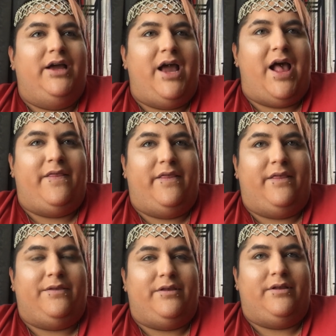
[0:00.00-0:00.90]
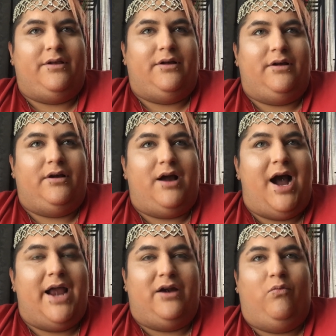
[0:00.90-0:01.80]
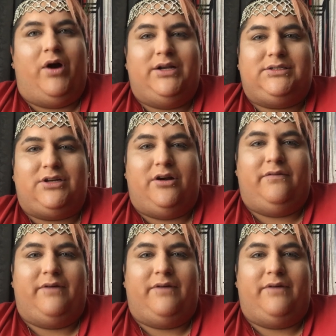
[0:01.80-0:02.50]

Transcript: And I didn't want to serve.